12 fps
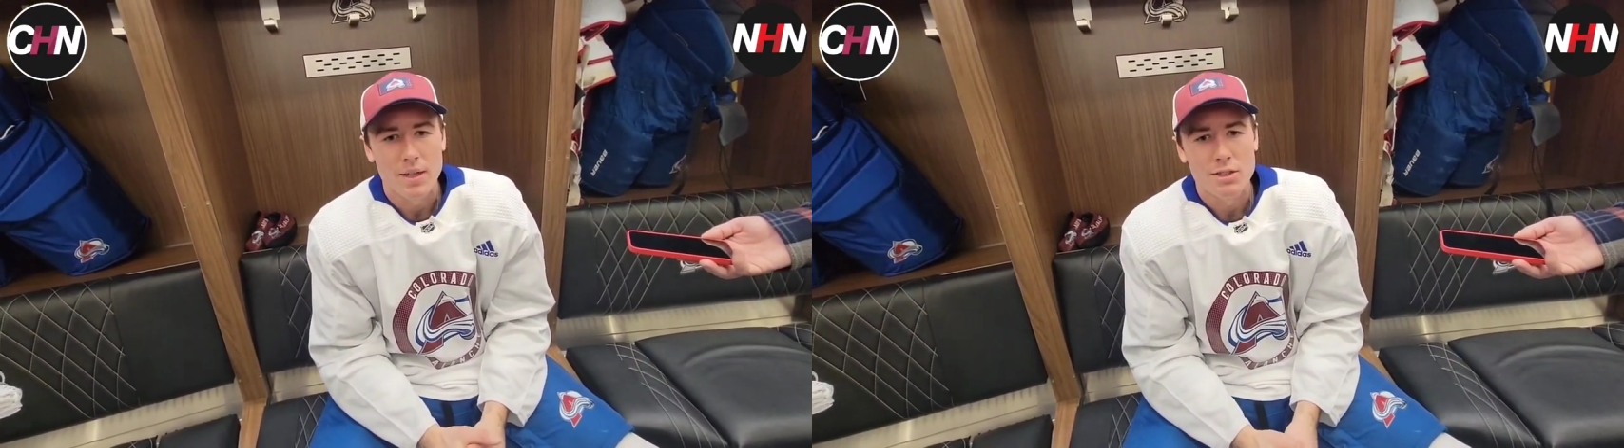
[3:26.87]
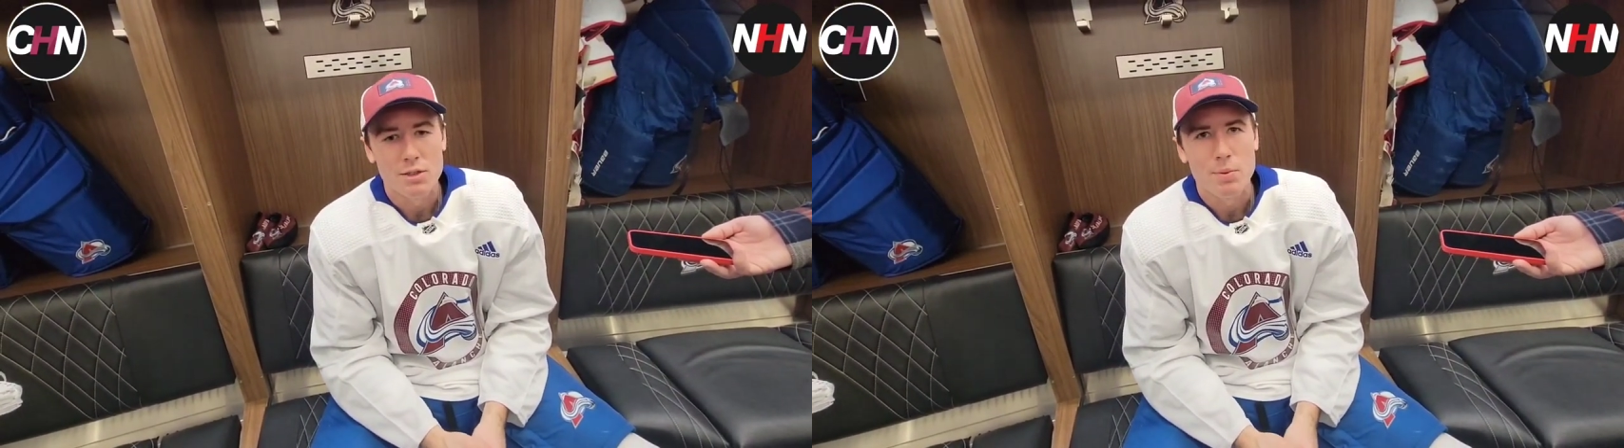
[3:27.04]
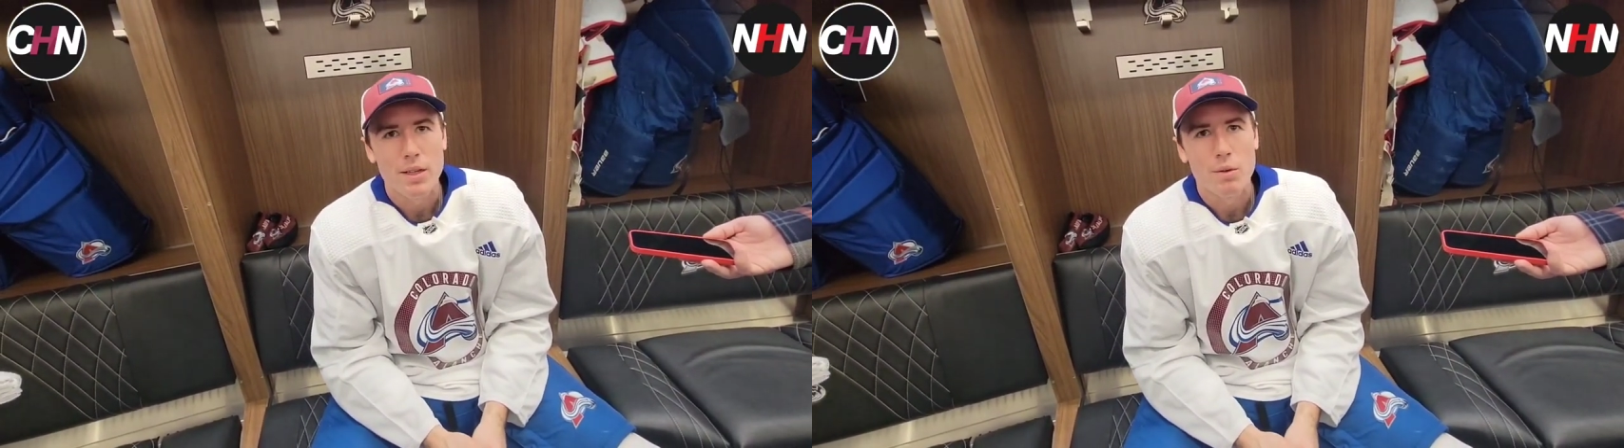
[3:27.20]
my
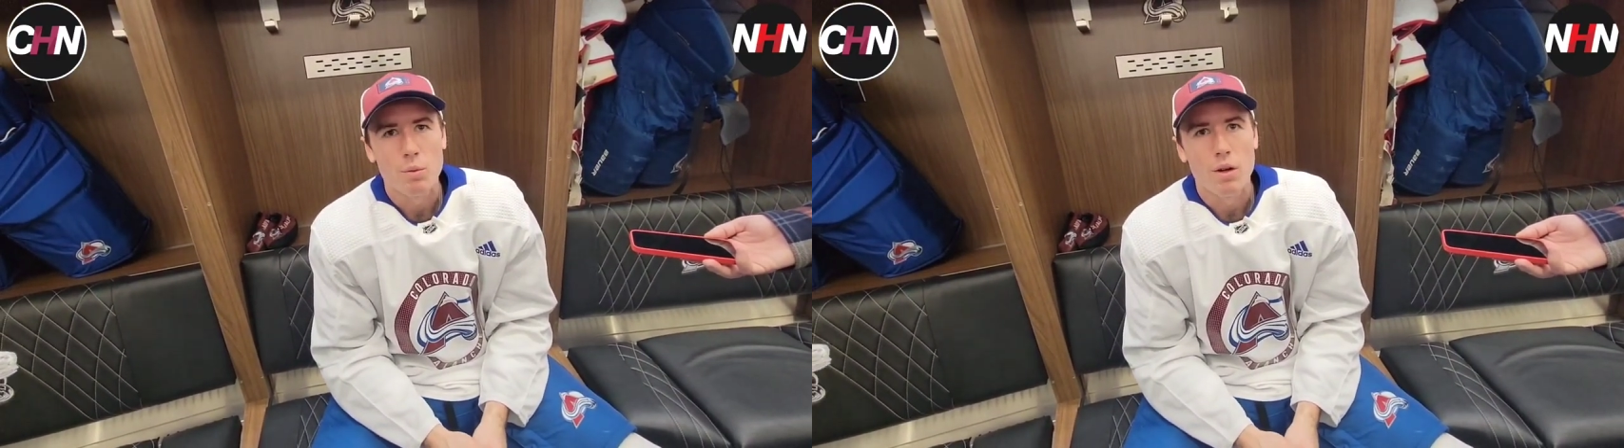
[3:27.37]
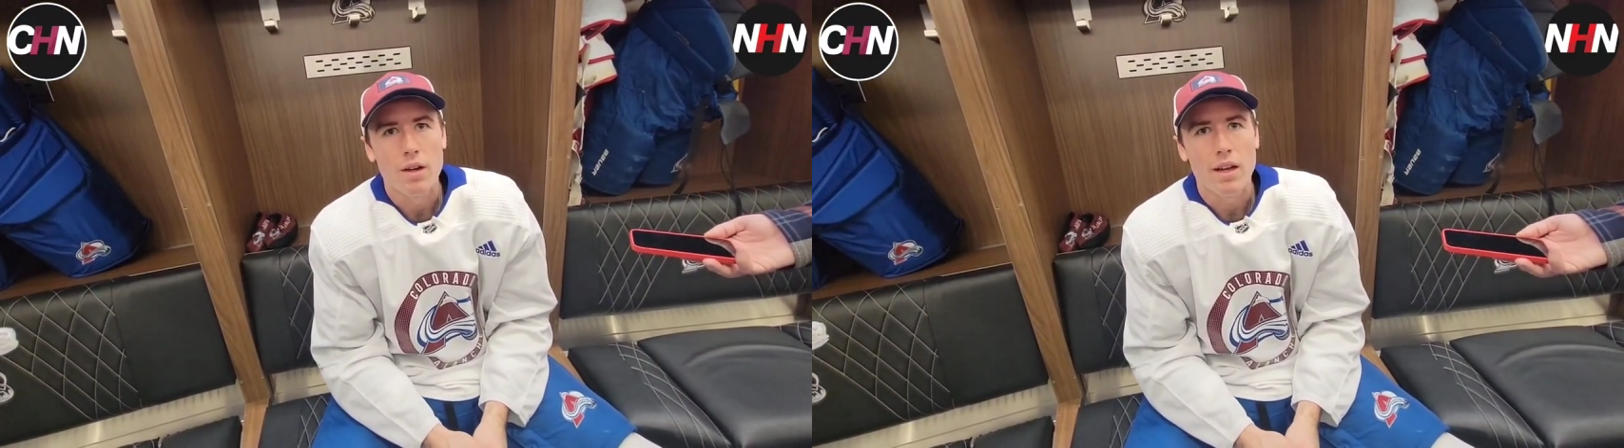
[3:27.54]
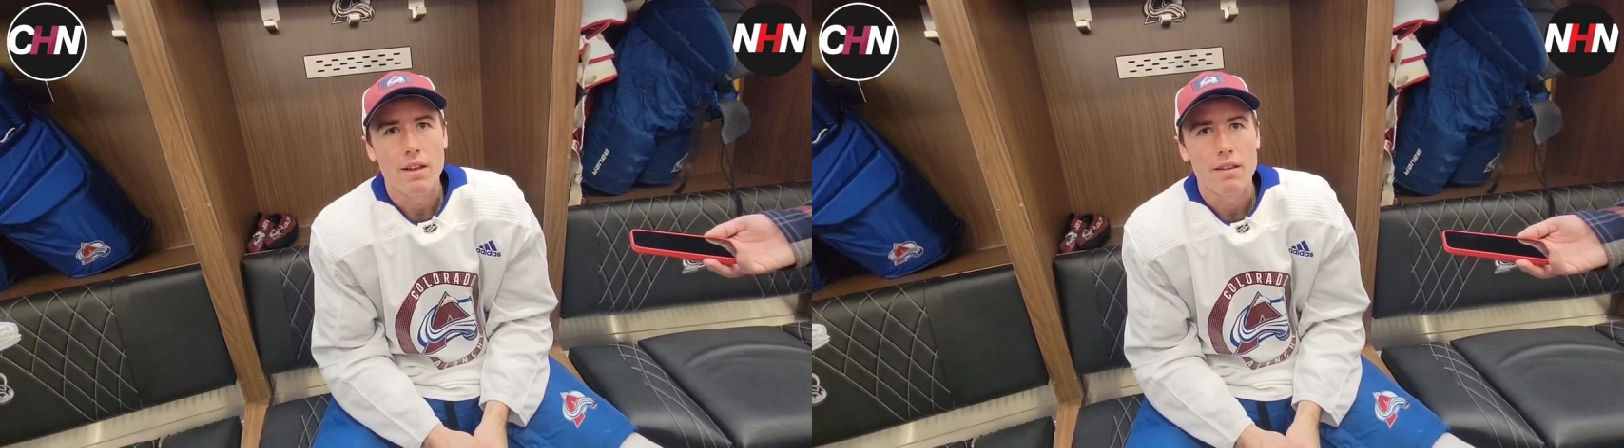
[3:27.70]
speed and
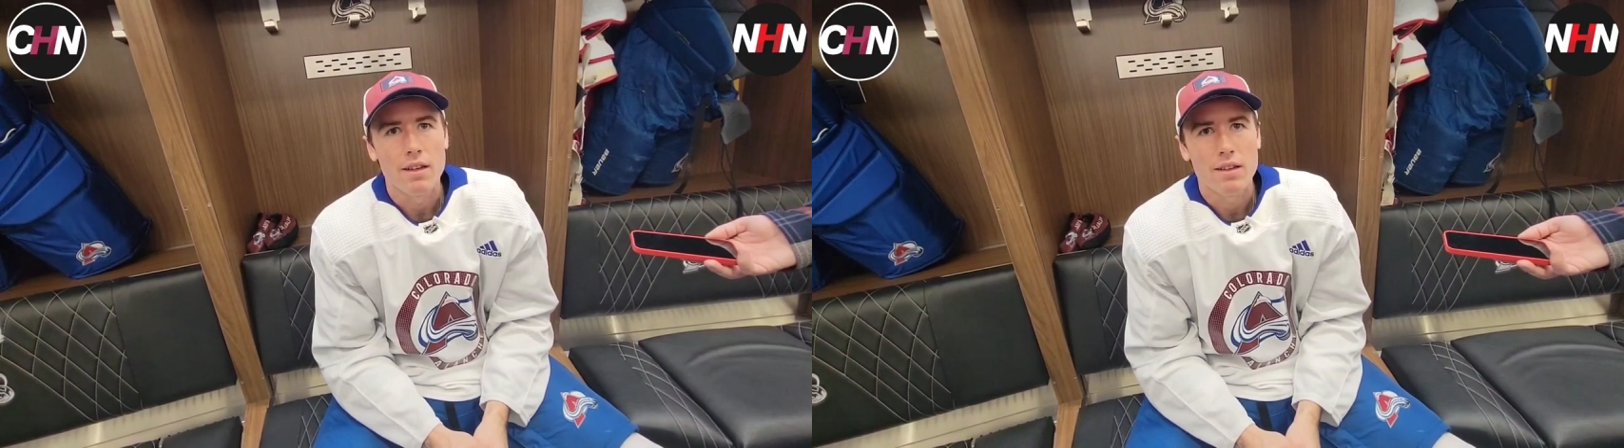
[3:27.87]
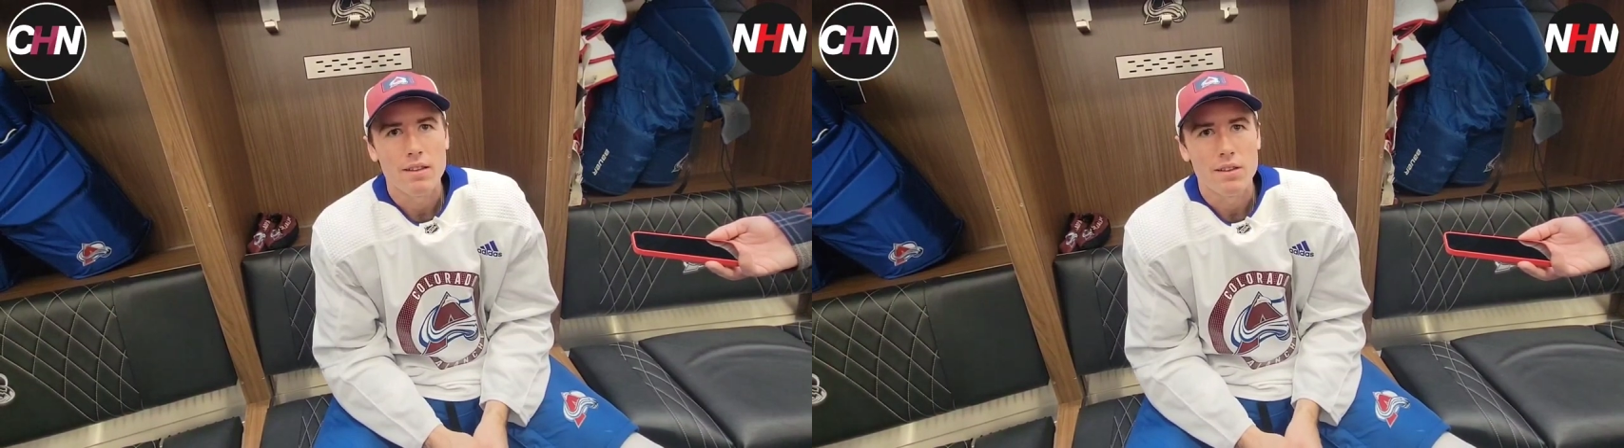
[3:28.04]
work ethic.